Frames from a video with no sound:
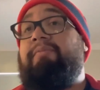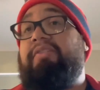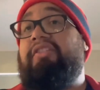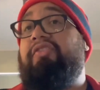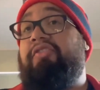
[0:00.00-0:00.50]

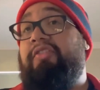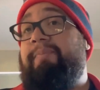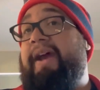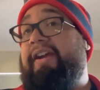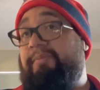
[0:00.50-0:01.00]
He's a good
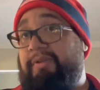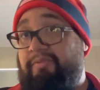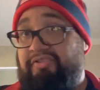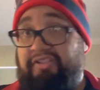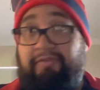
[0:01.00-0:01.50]
backup
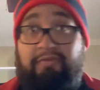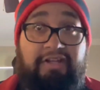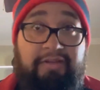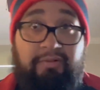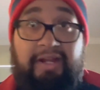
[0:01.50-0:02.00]
number 6 for
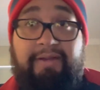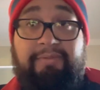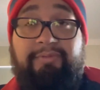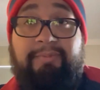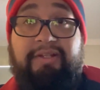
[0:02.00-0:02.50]
Tyler
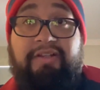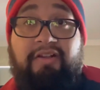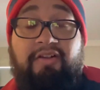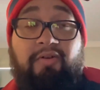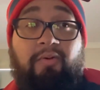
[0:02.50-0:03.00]
Adams, but
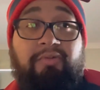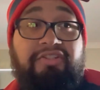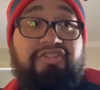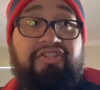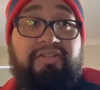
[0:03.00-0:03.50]
holy
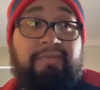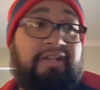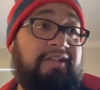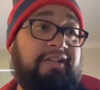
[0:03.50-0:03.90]
shit, man.